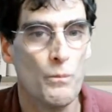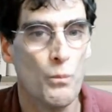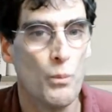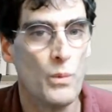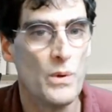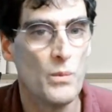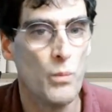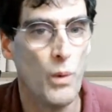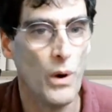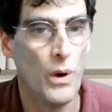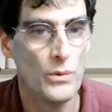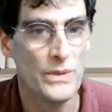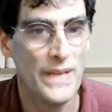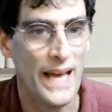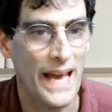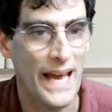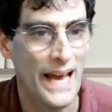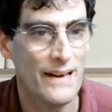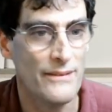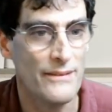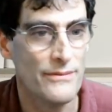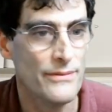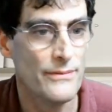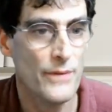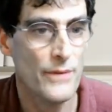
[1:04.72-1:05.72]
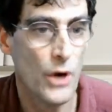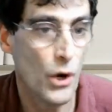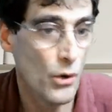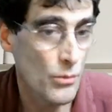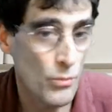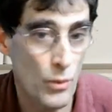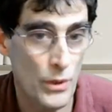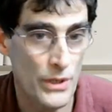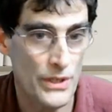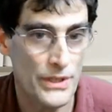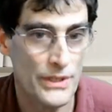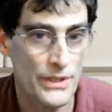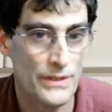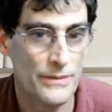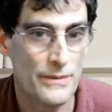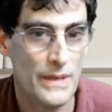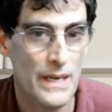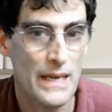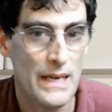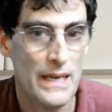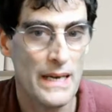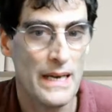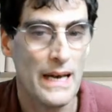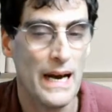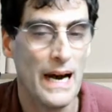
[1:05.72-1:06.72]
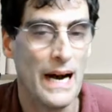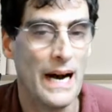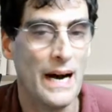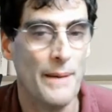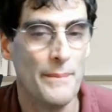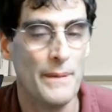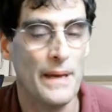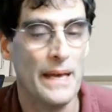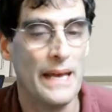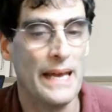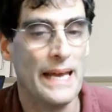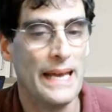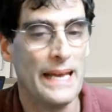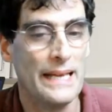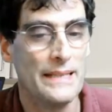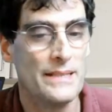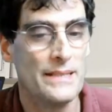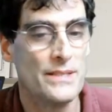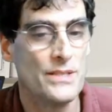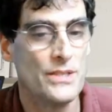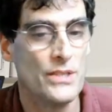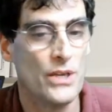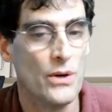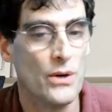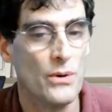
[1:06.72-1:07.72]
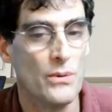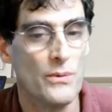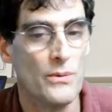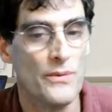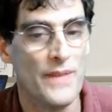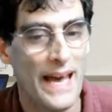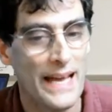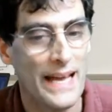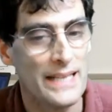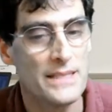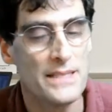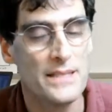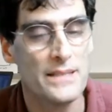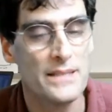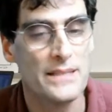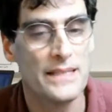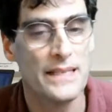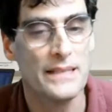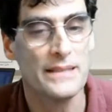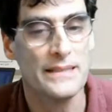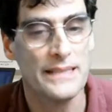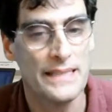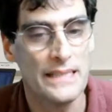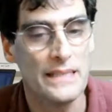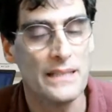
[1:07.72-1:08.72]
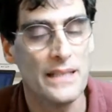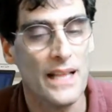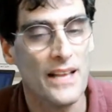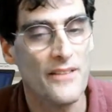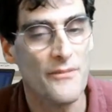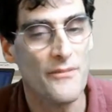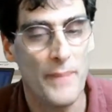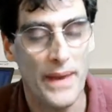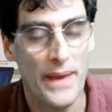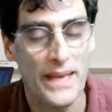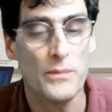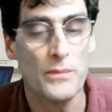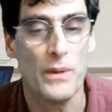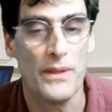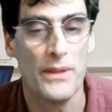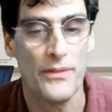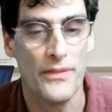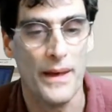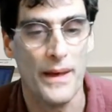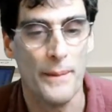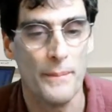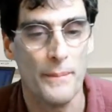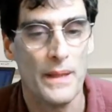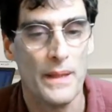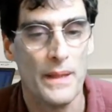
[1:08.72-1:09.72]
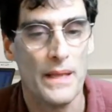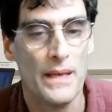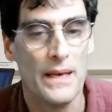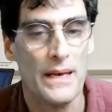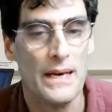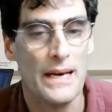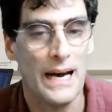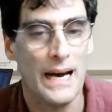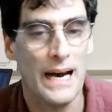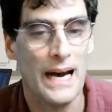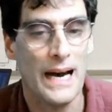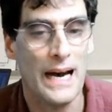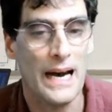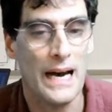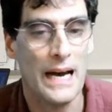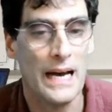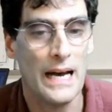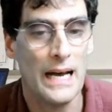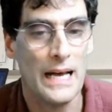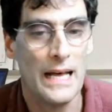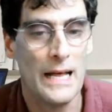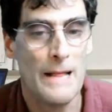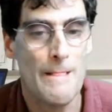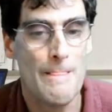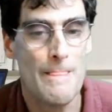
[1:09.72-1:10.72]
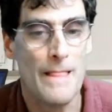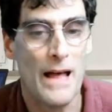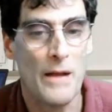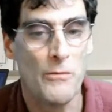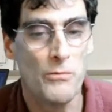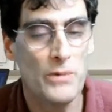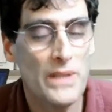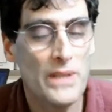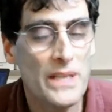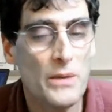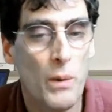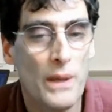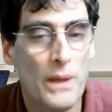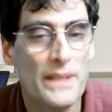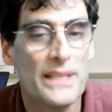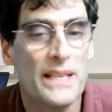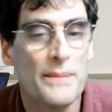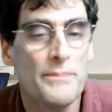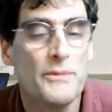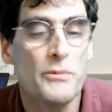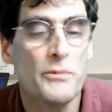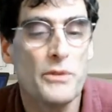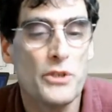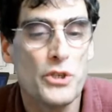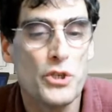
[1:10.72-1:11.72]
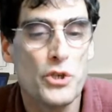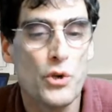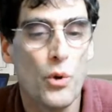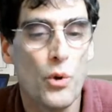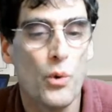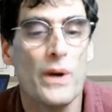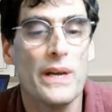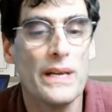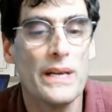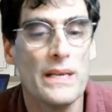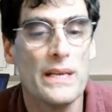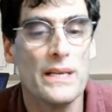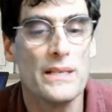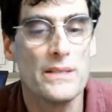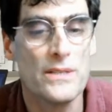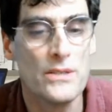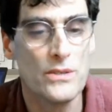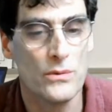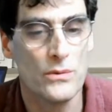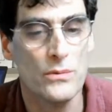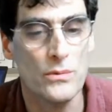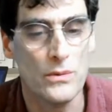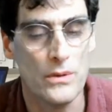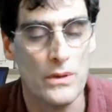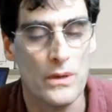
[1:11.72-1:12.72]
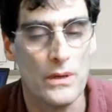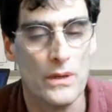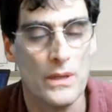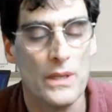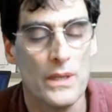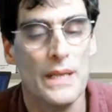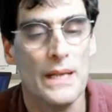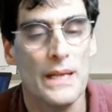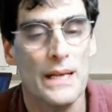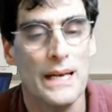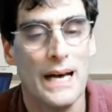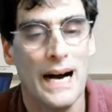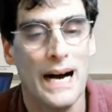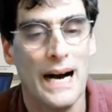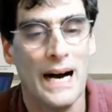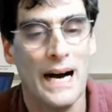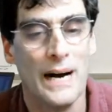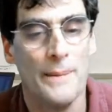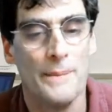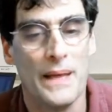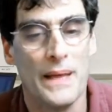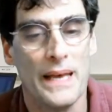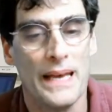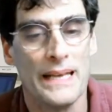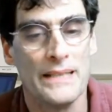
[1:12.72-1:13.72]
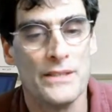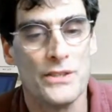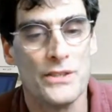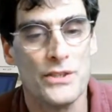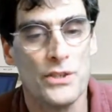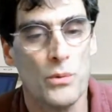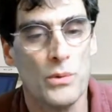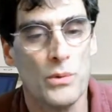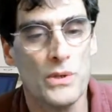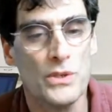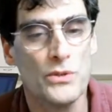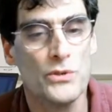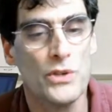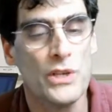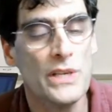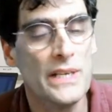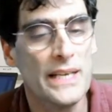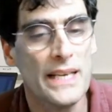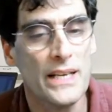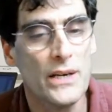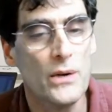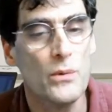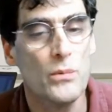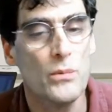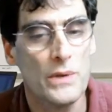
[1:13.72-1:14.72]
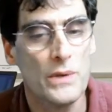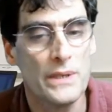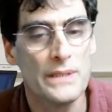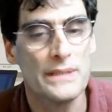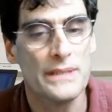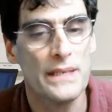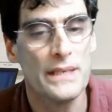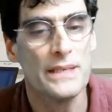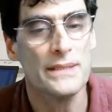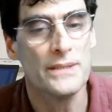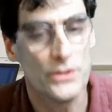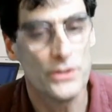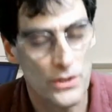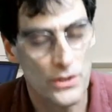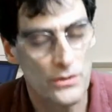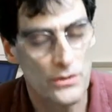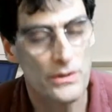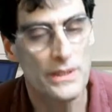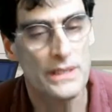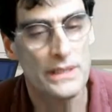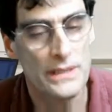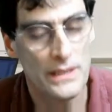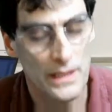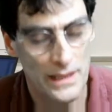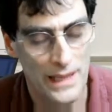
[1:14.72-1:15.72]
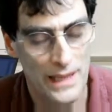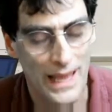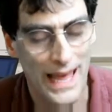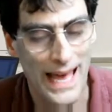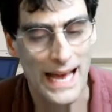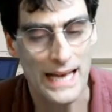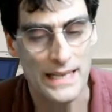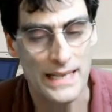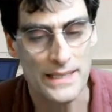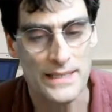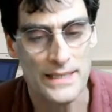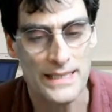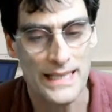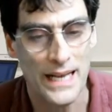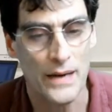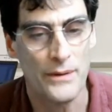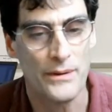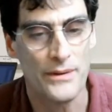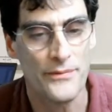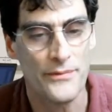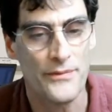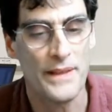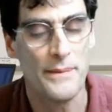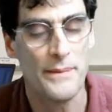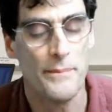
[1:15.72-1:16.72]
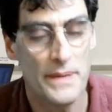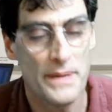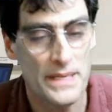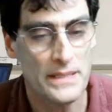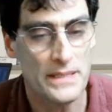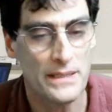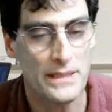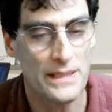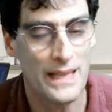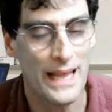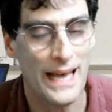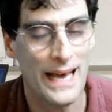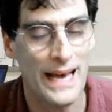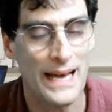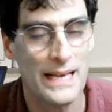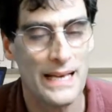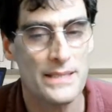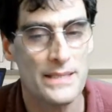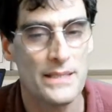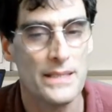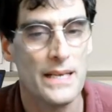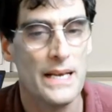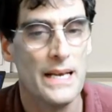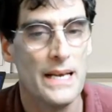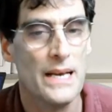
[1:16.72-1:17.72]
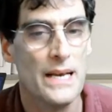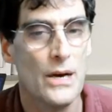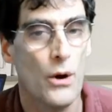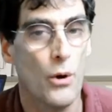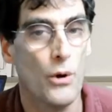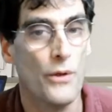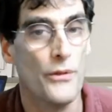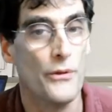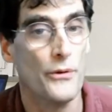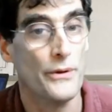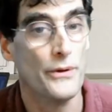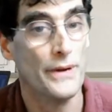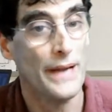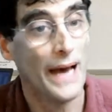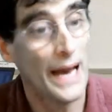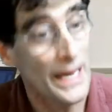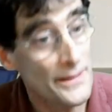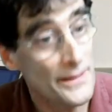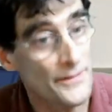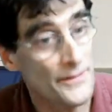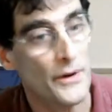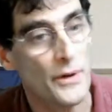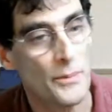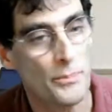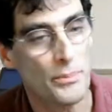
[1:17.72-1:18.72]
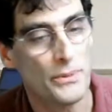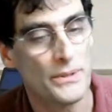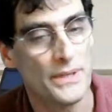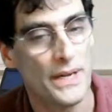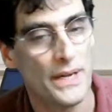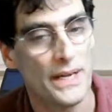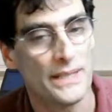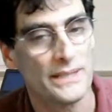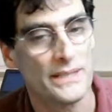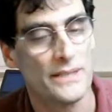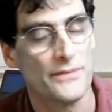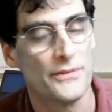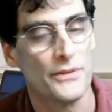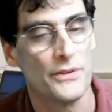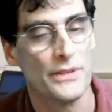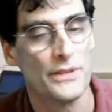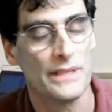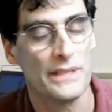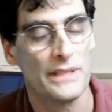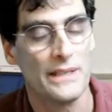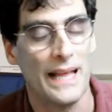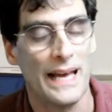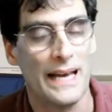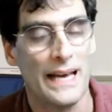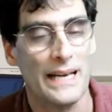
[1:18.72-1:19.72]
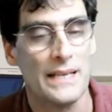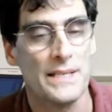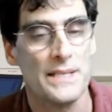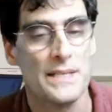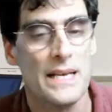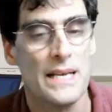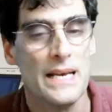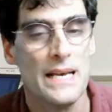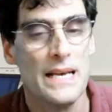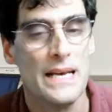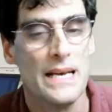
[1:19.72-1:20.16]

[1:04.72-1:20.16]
we won't have homework. And so that's the deal I've made with them. I really want them to enjoy school. And so we're going to get our work done during class. Now, if they miss class or they're not very productive during class,